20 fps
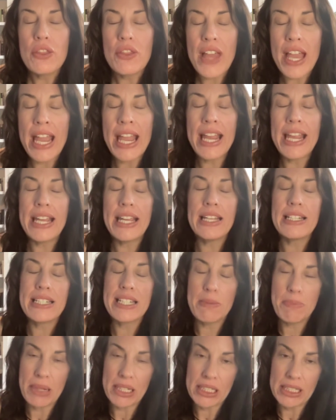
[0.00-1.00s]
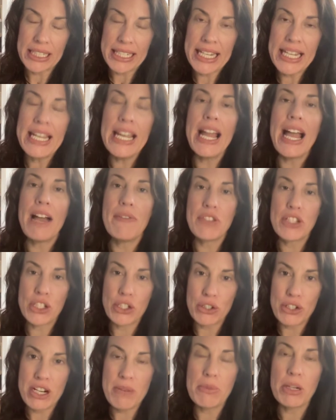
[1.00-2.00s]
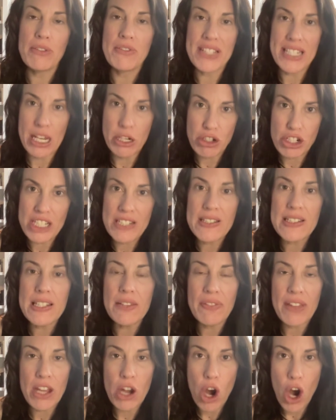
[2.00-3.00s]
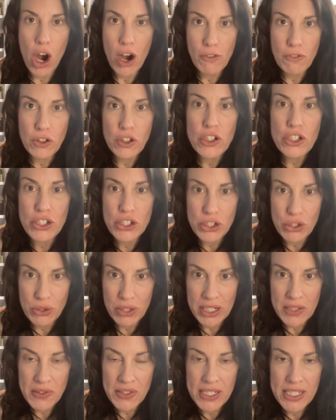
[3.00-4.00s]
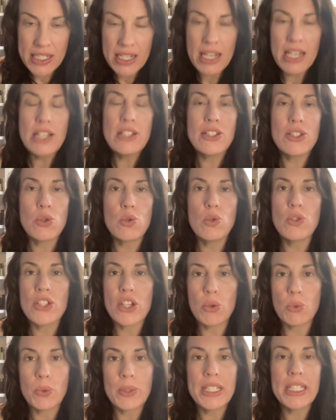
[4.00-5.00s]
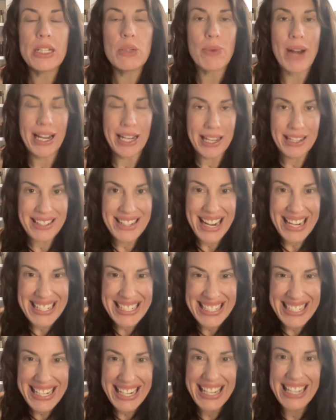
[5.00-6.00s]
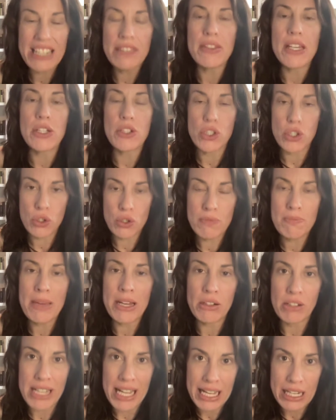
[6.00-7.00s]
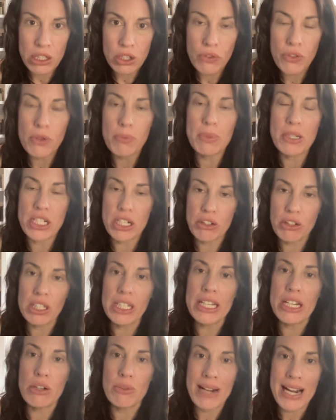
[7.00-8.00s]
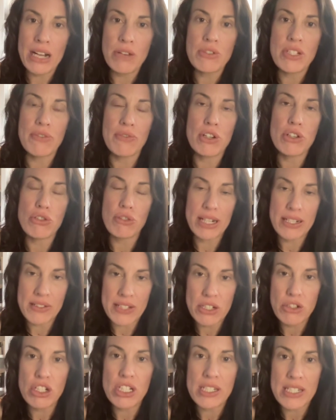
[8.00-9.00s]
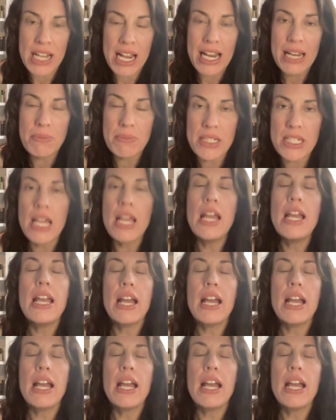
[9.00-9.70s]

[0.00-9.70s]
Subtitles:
They typically have a certain number of sessions that they offer to students. Schools are really recognizing that student mental health, particularly around different transition times,